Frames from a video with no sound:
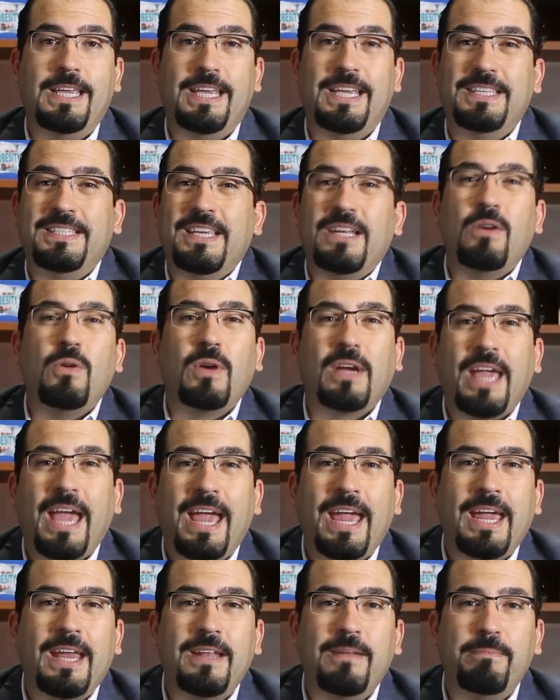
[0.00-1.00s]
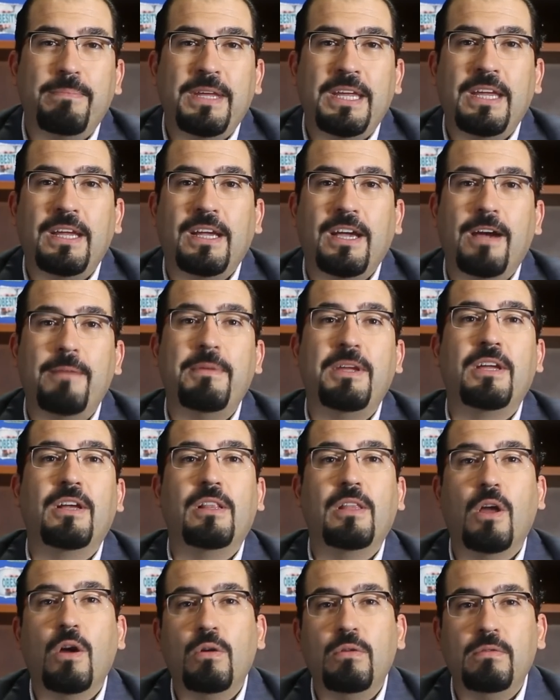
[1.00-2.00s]
is it okay to be coming
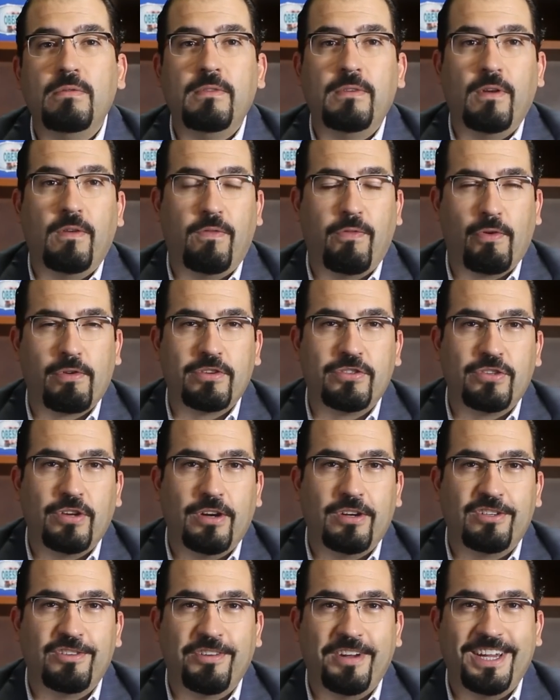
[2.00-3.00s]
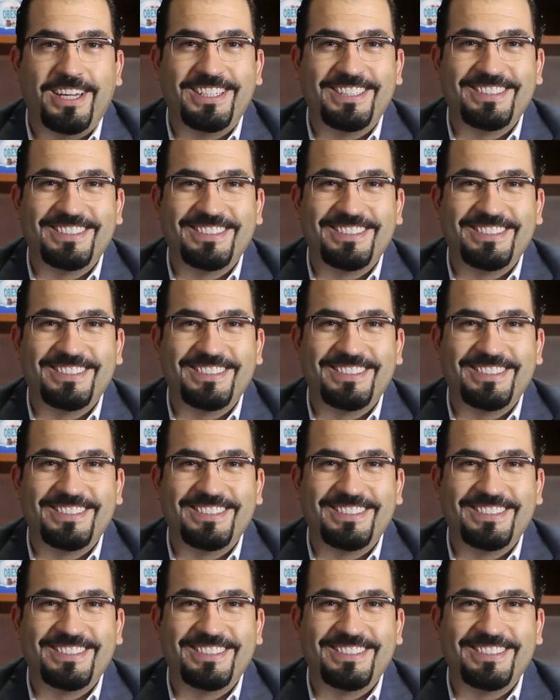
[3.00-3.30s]
alone for surgery?